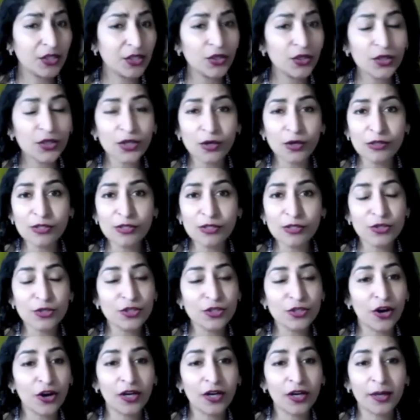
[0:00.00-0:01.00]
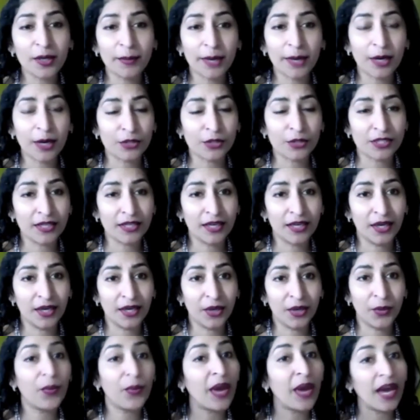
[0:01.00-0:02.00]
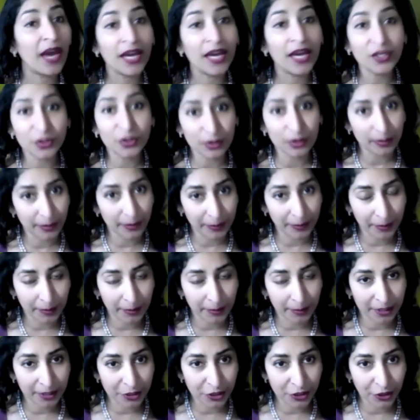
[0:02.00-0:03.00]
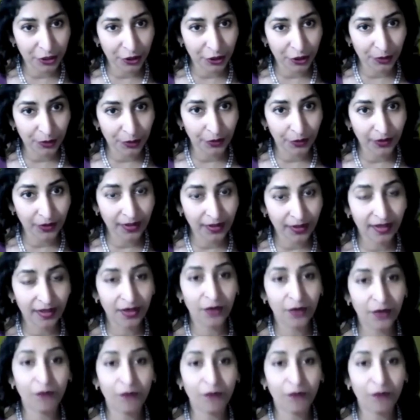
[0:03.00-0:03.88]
You can also talk about where you'll be publishing your book,